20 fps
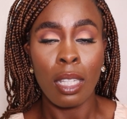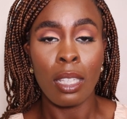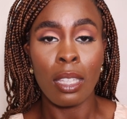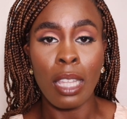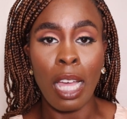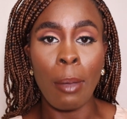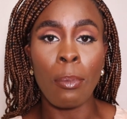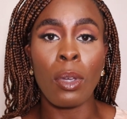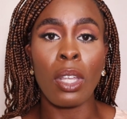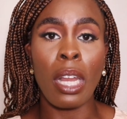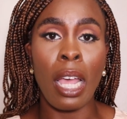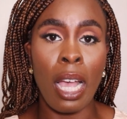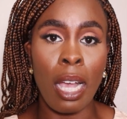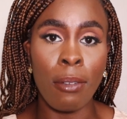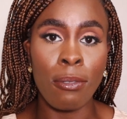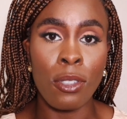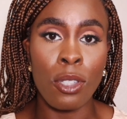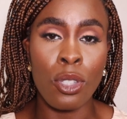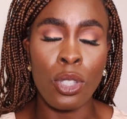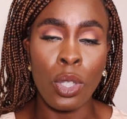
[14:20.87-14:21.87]
that I'm going to have
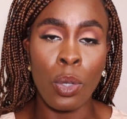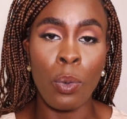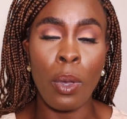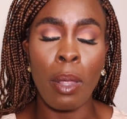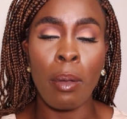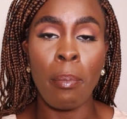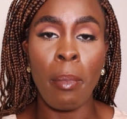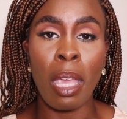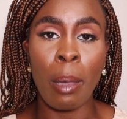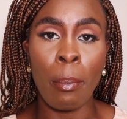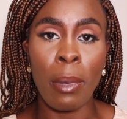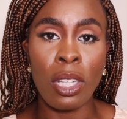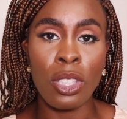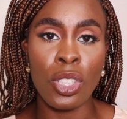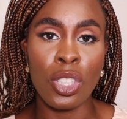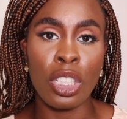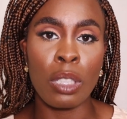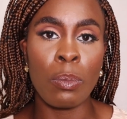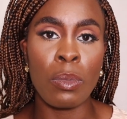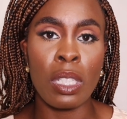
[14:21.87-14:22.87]
to do, and make my
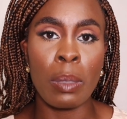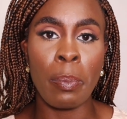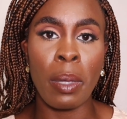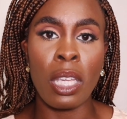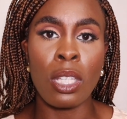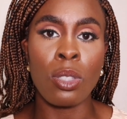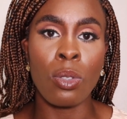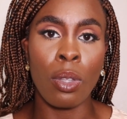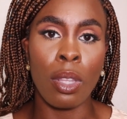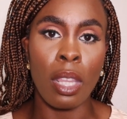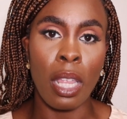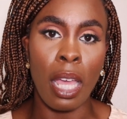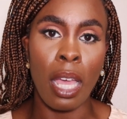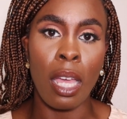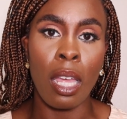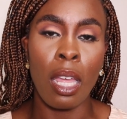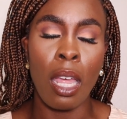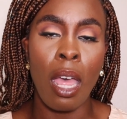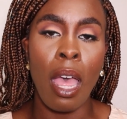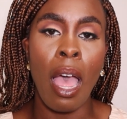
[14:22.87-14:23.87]
judgments based on that.
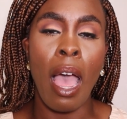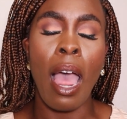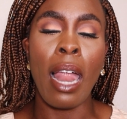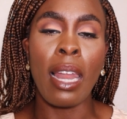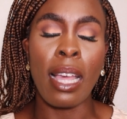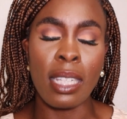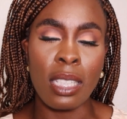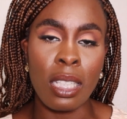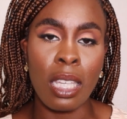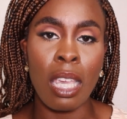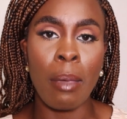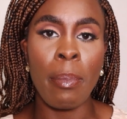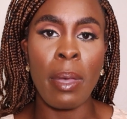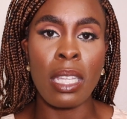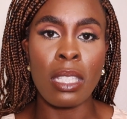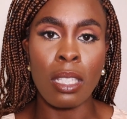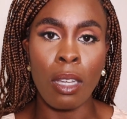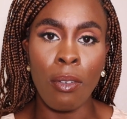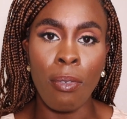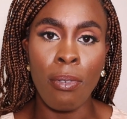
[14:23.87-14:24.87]
I like to keep
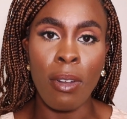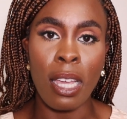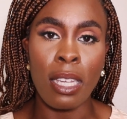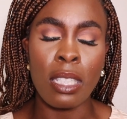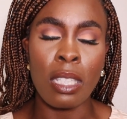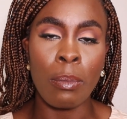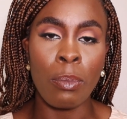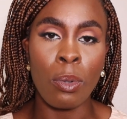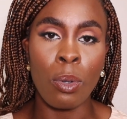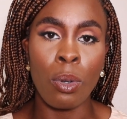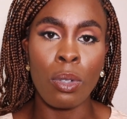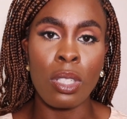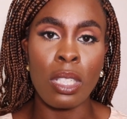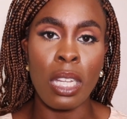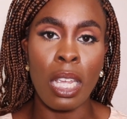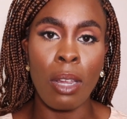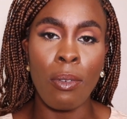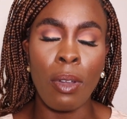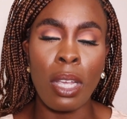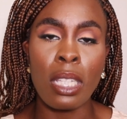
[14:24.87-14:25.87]
myself flexible on
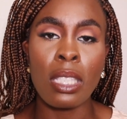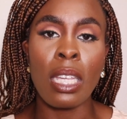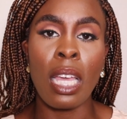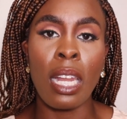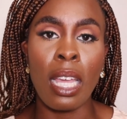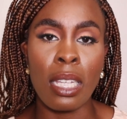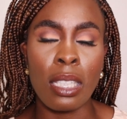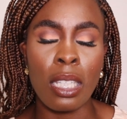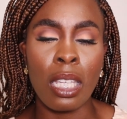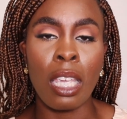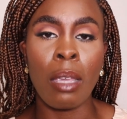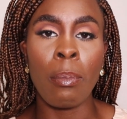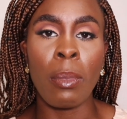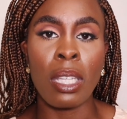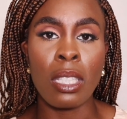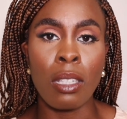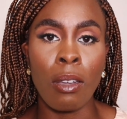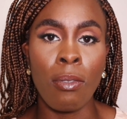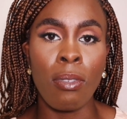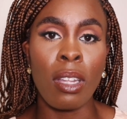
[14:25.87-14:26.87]
day rates. I like to keep
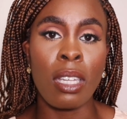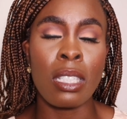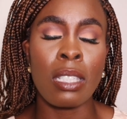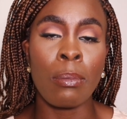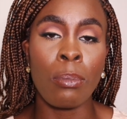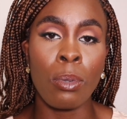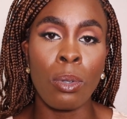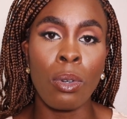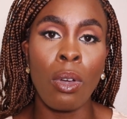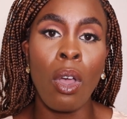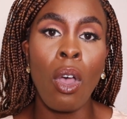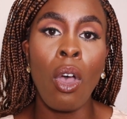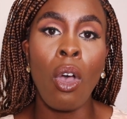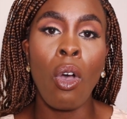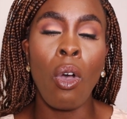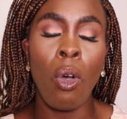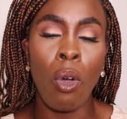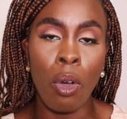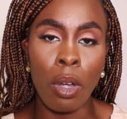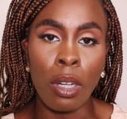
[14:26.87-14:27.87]
myself flexible
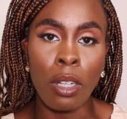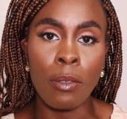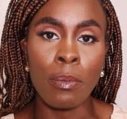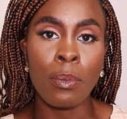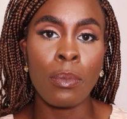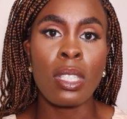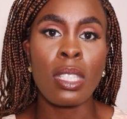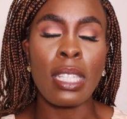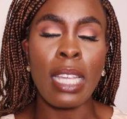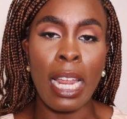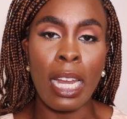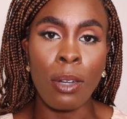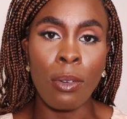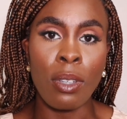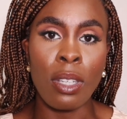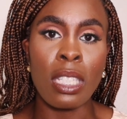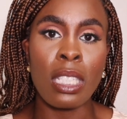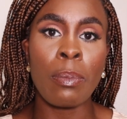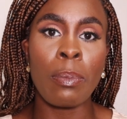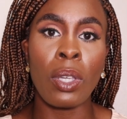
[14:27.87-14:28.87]
on
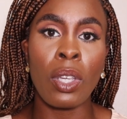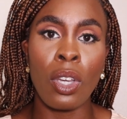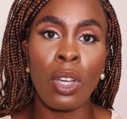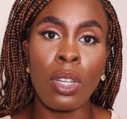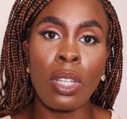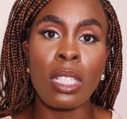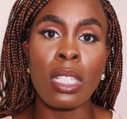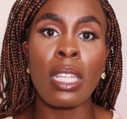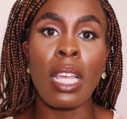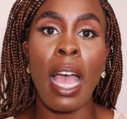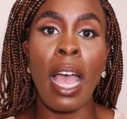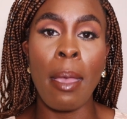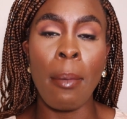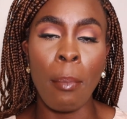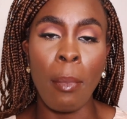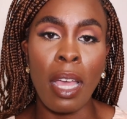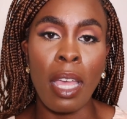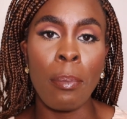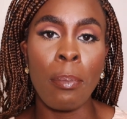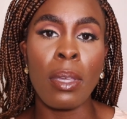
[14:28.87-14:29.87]
salaries, because I
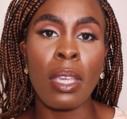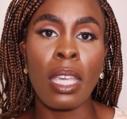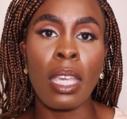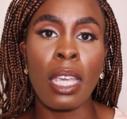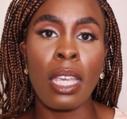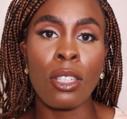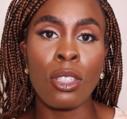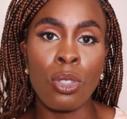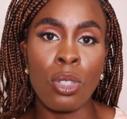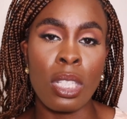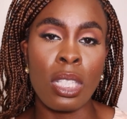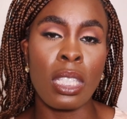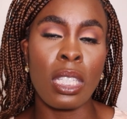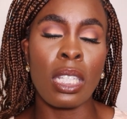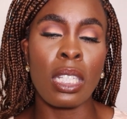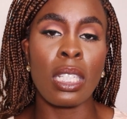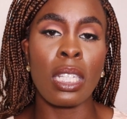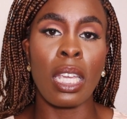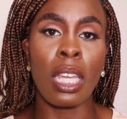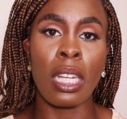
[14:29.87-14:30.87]
might be
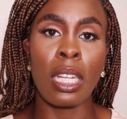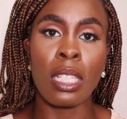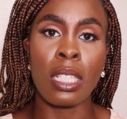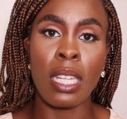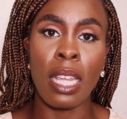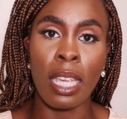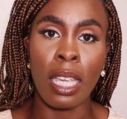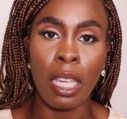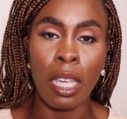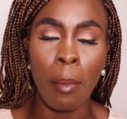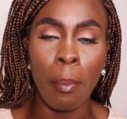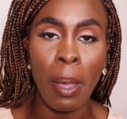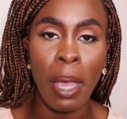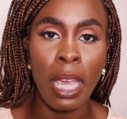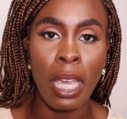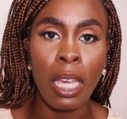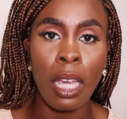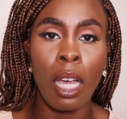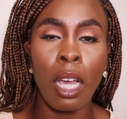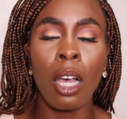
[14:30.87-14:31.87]
interested in taking a pay
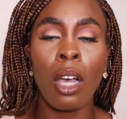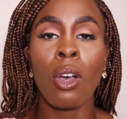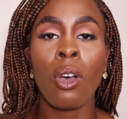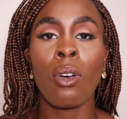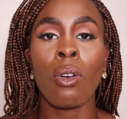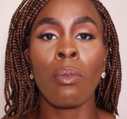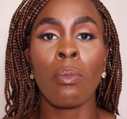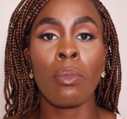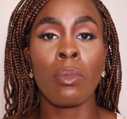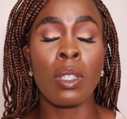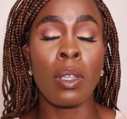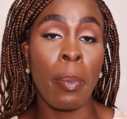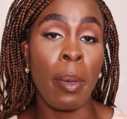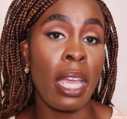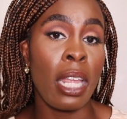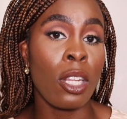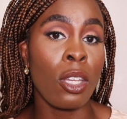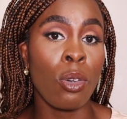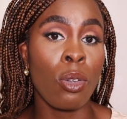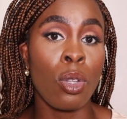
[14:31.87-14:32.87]
cut
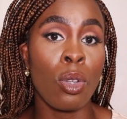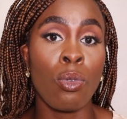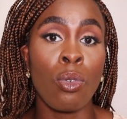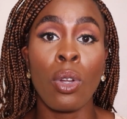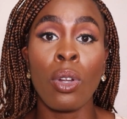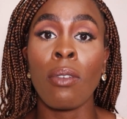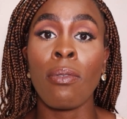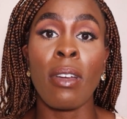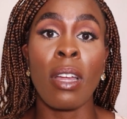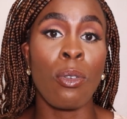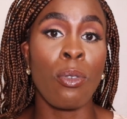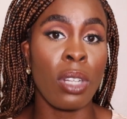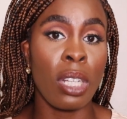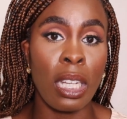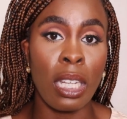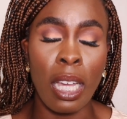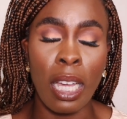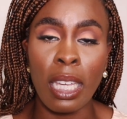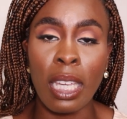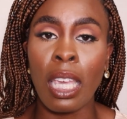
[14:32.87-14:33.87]
depending on the role if I really
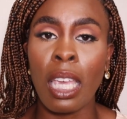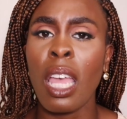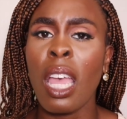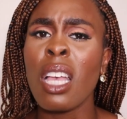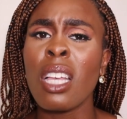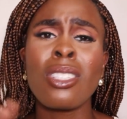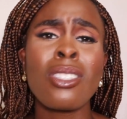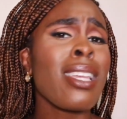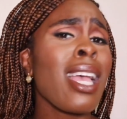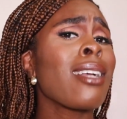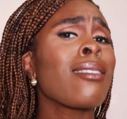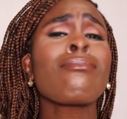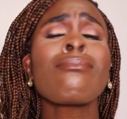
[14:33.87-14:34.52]
like it. Shall